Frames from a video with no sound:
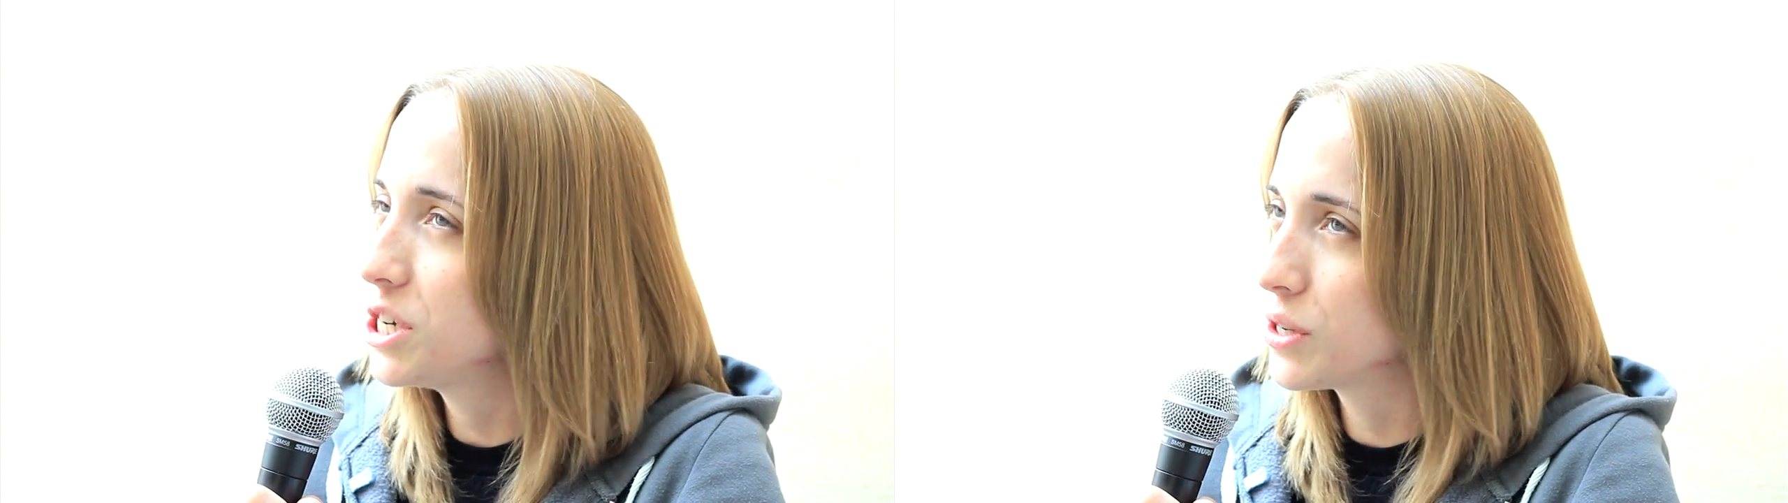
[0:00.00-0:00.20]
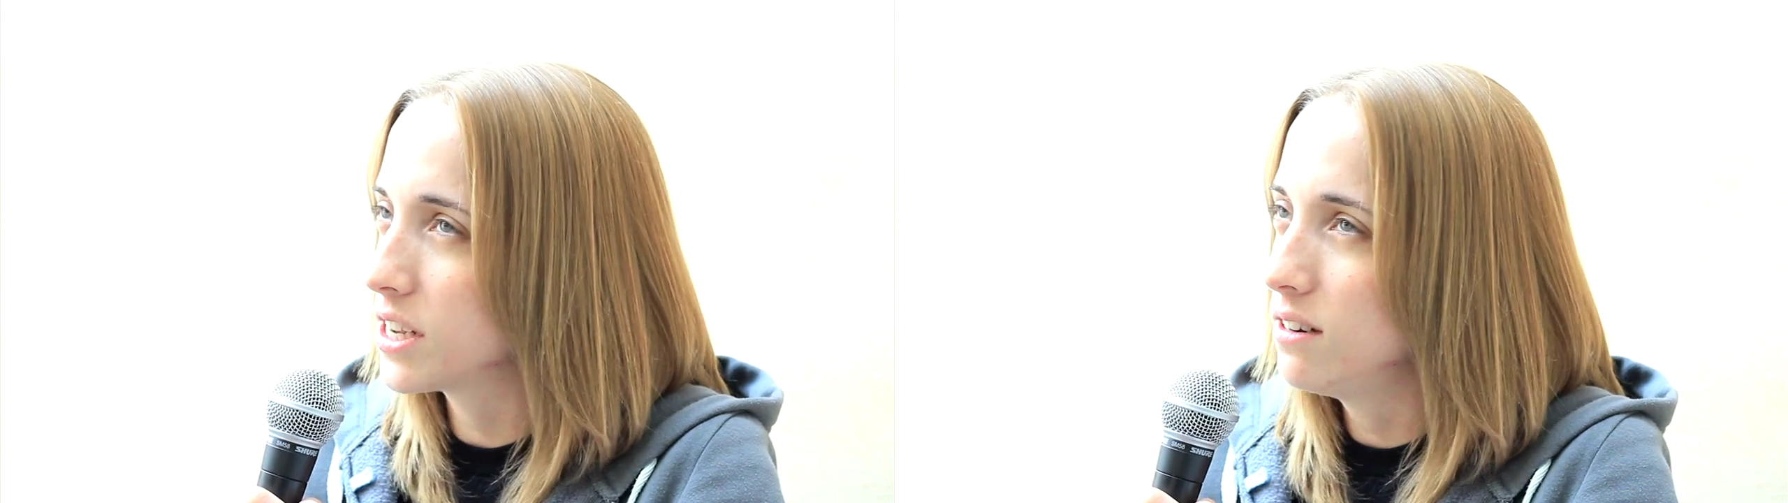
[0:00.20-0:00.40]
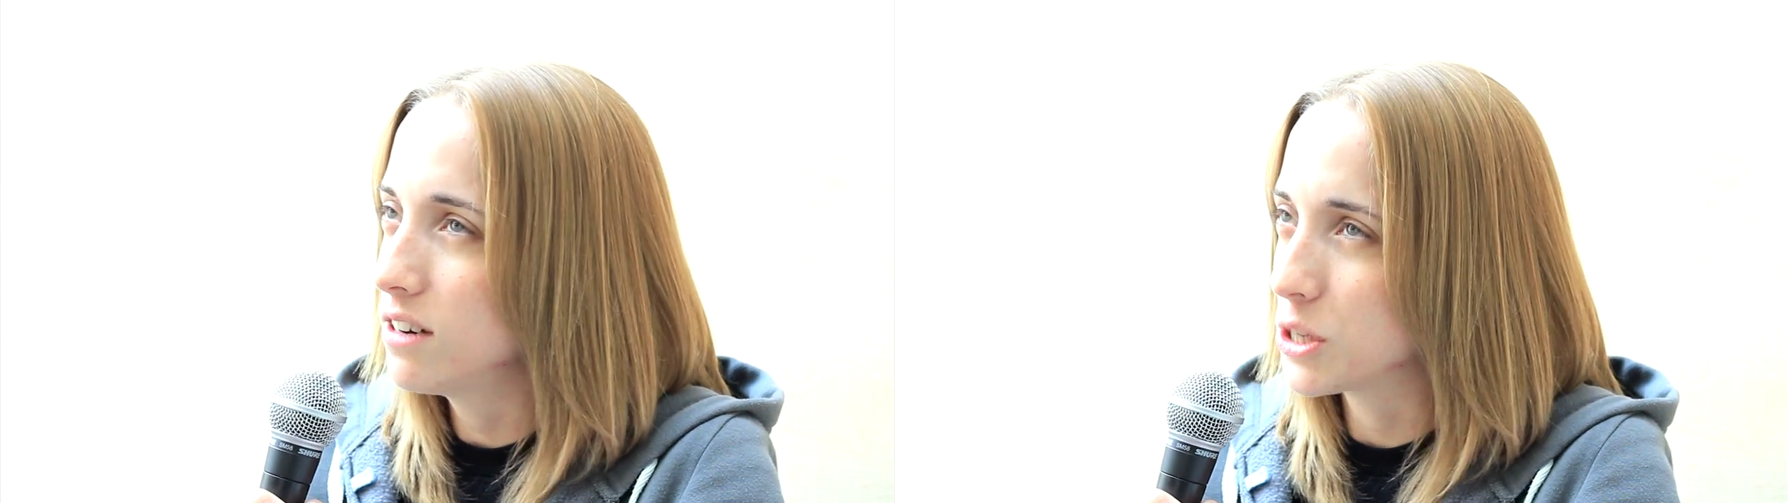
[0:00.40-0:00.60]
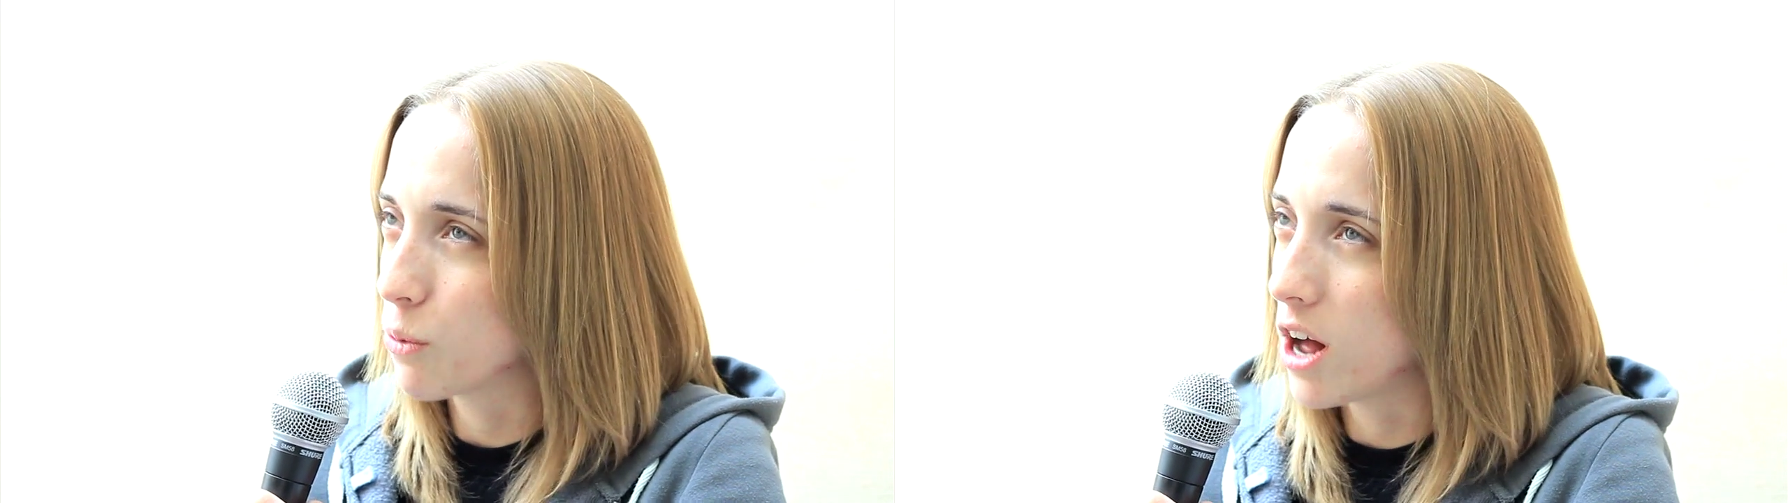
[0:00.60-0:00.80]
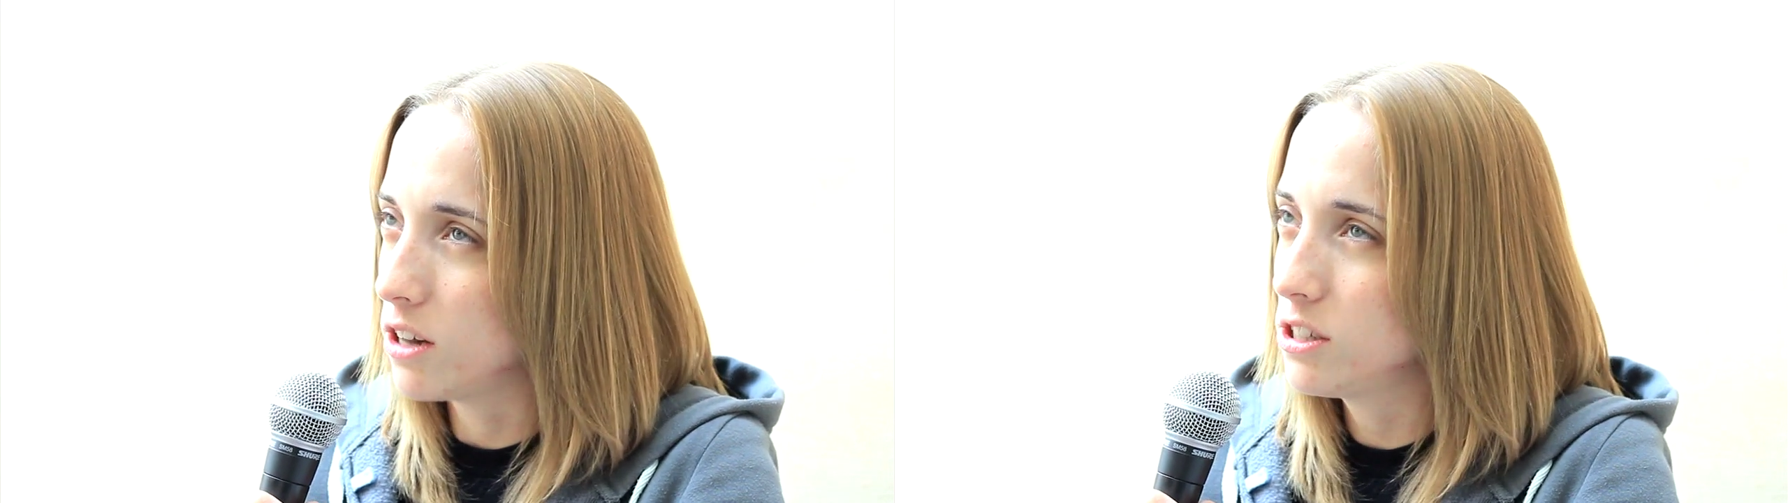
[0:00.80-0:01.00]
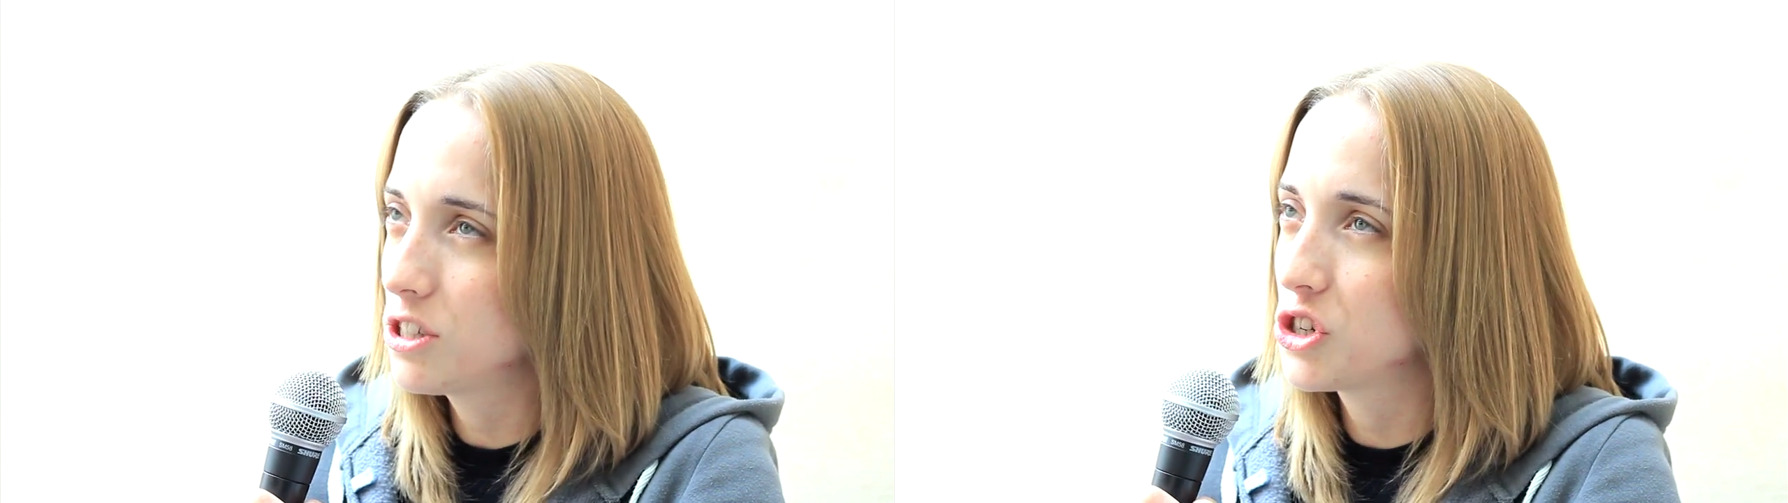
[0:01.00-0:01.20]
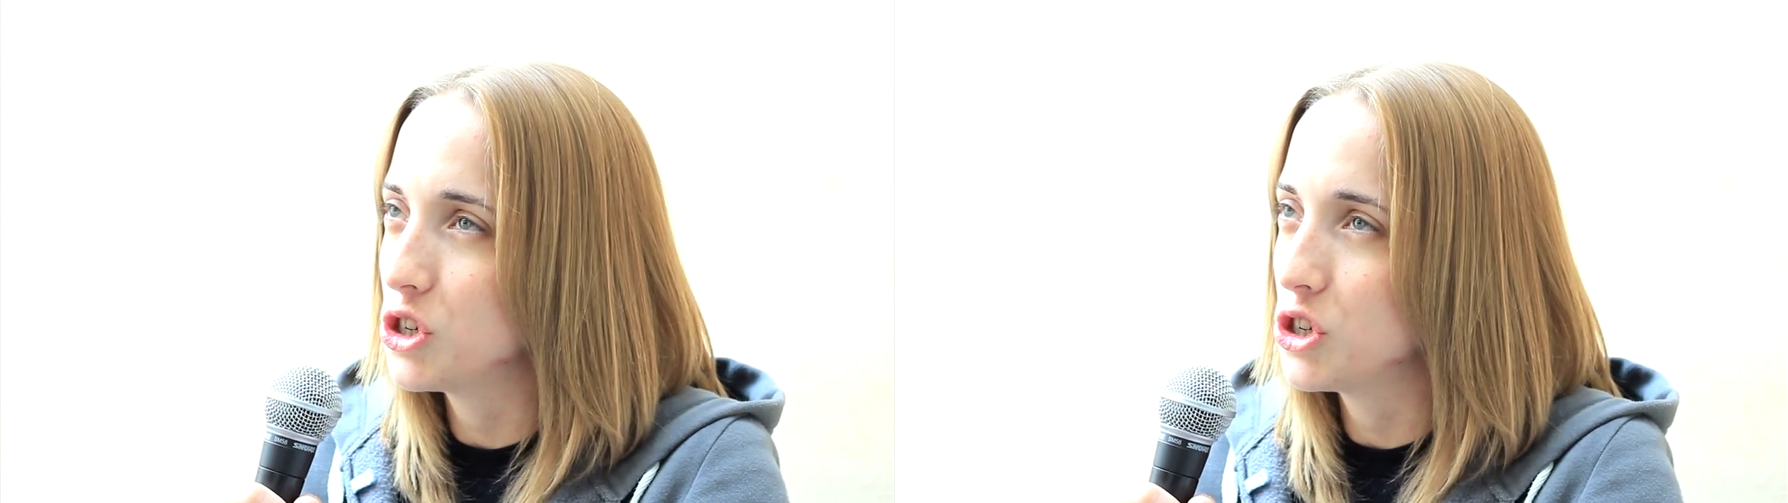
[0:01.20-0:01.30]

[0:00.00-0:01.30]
use it as well